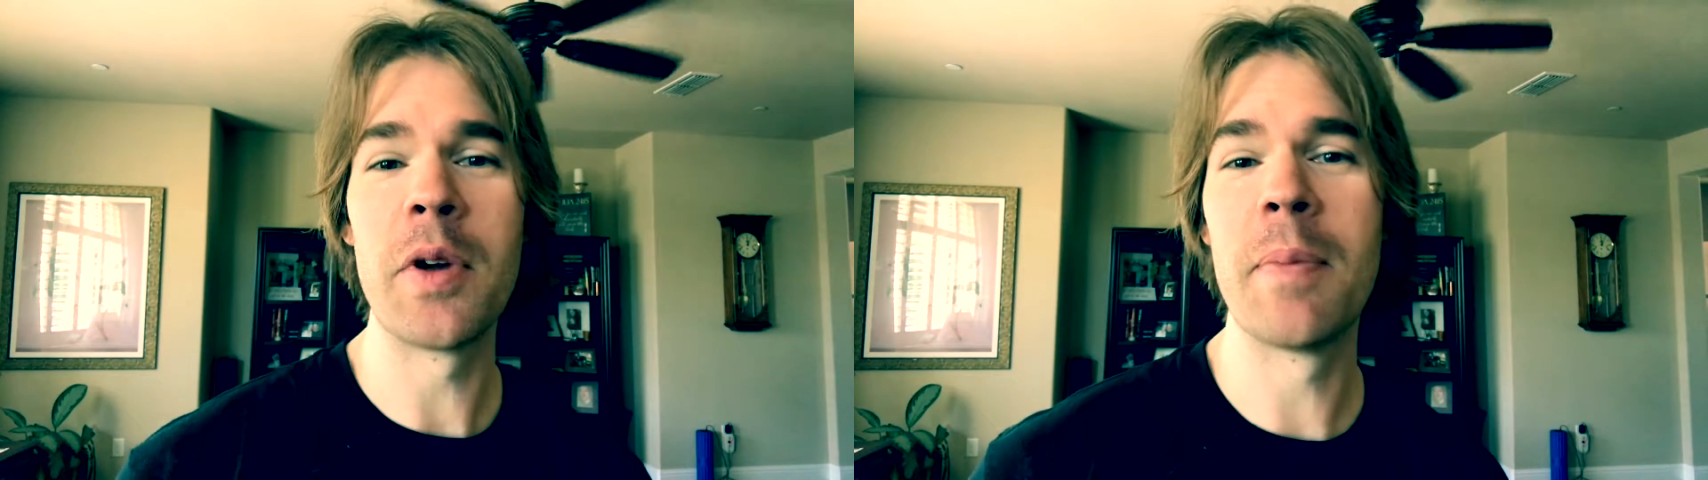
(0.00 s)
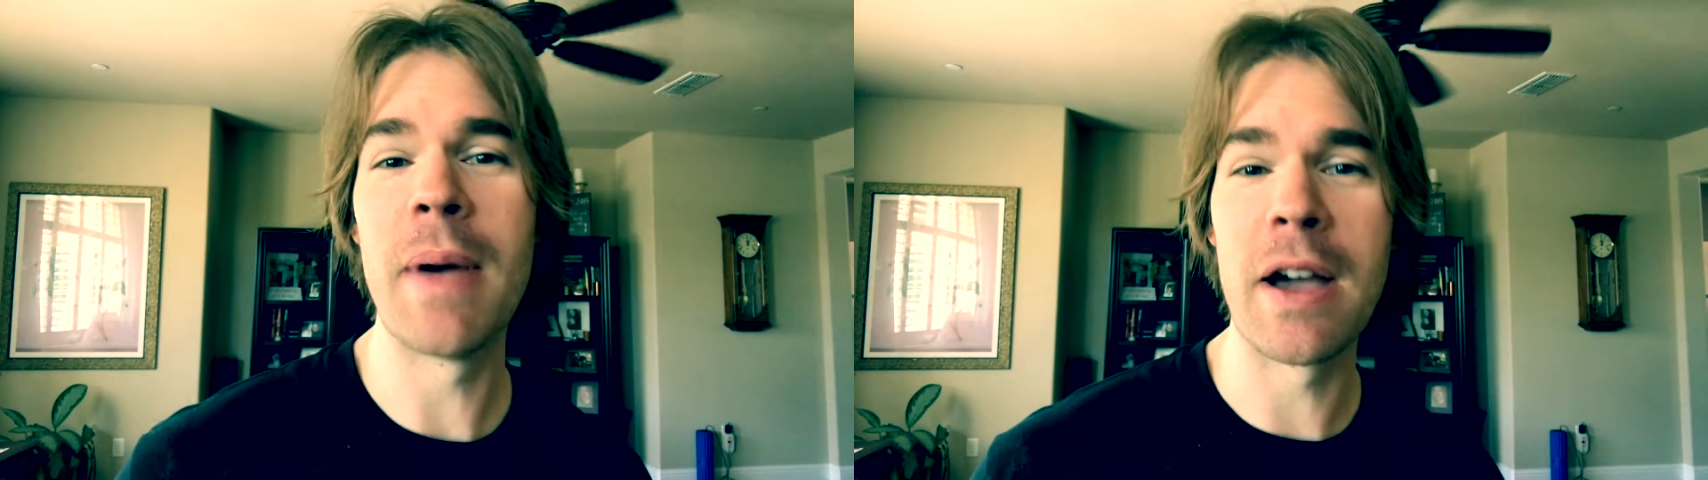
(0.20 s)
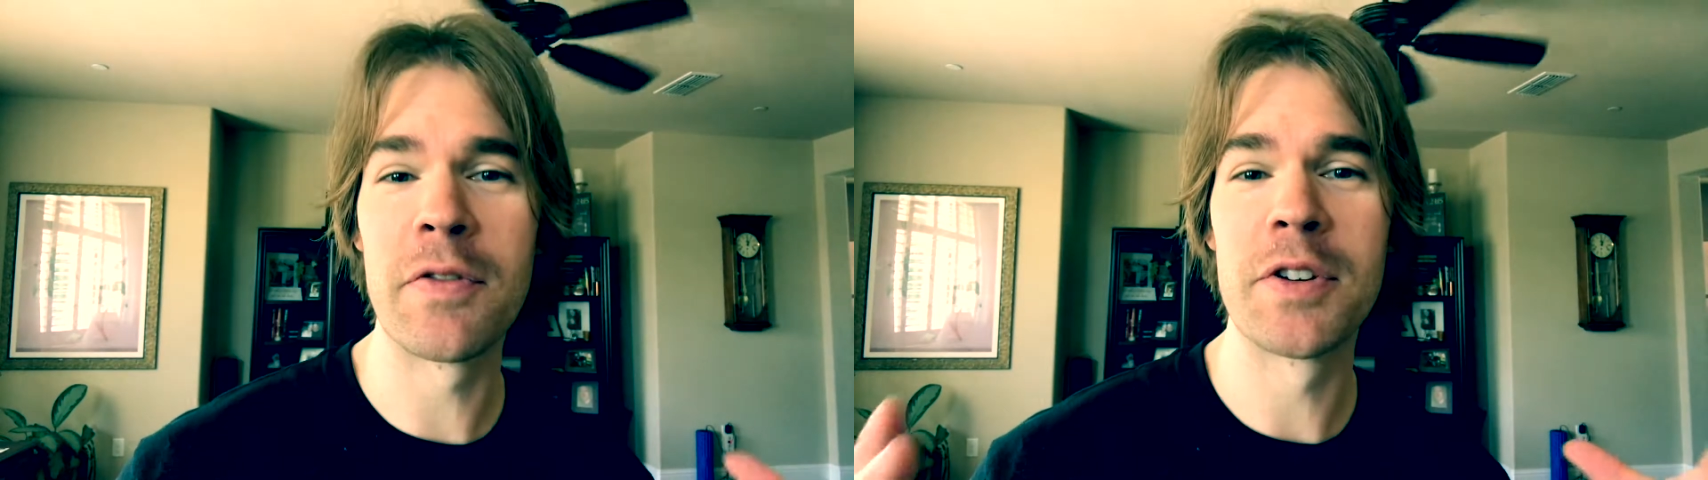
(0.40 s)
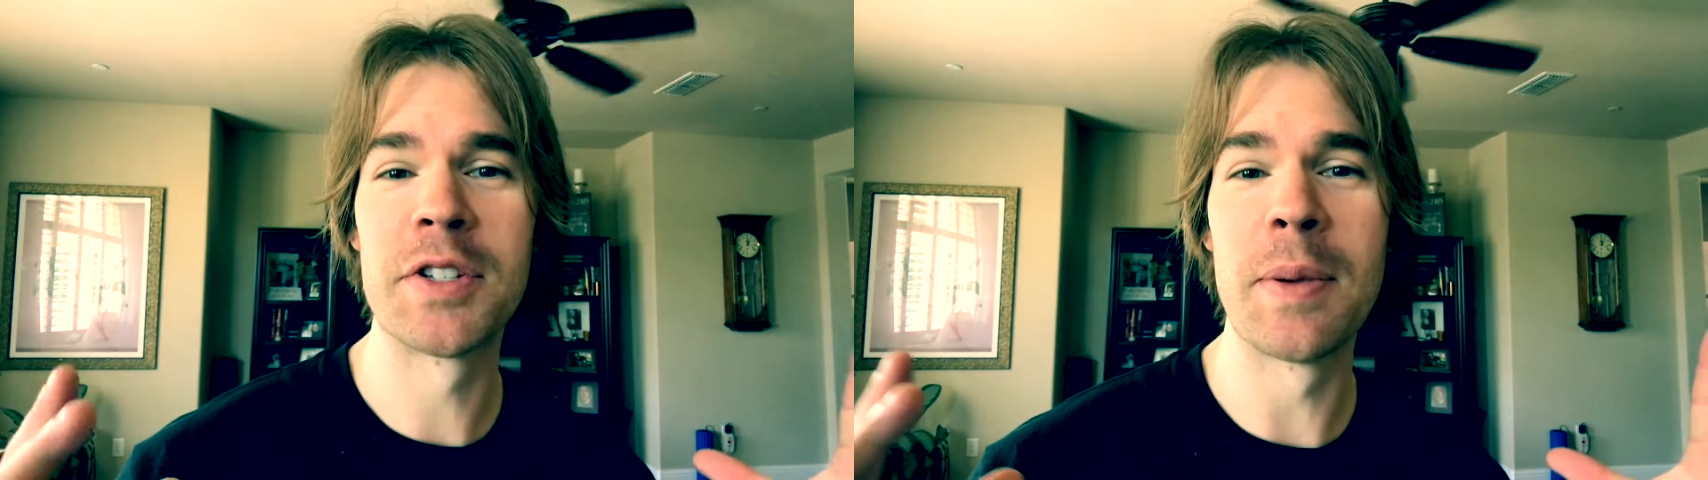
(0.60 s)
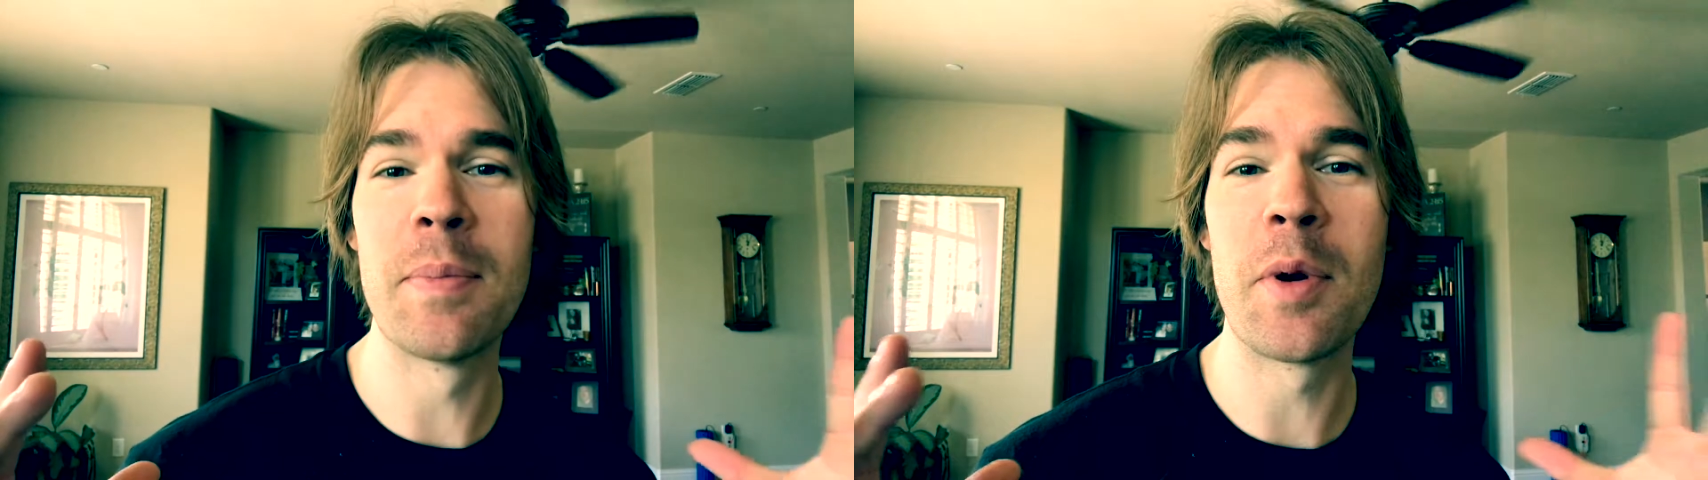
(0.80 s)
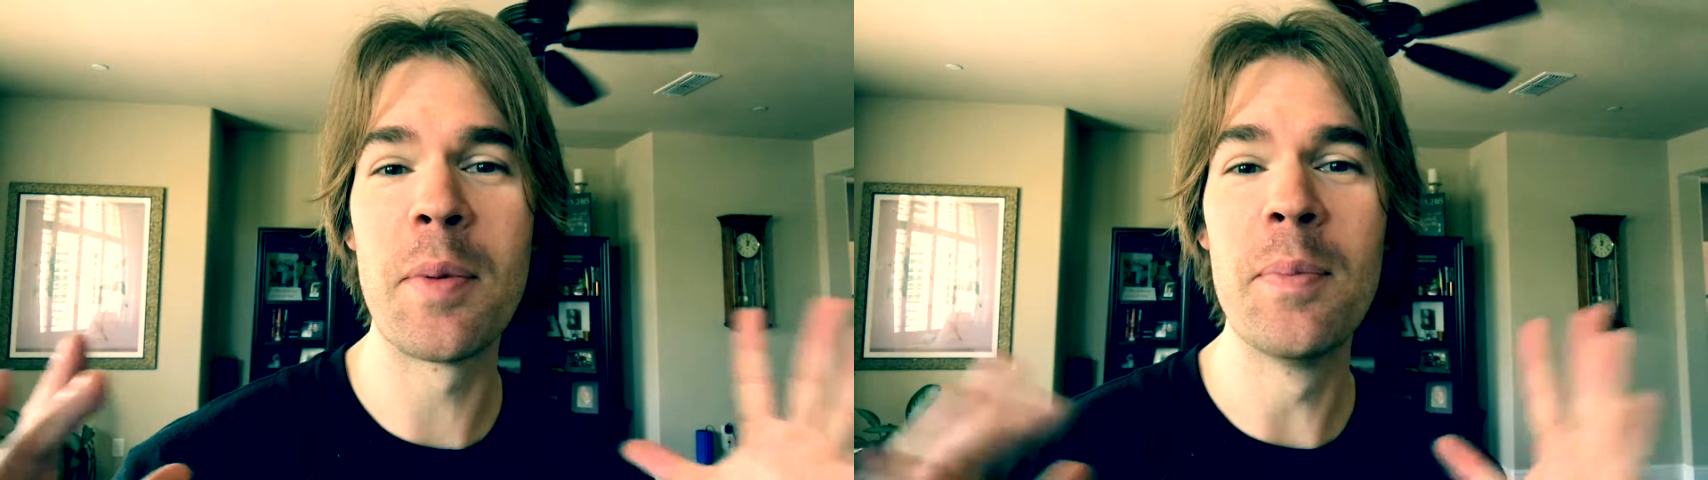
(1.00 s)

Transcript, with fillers: We are back for some more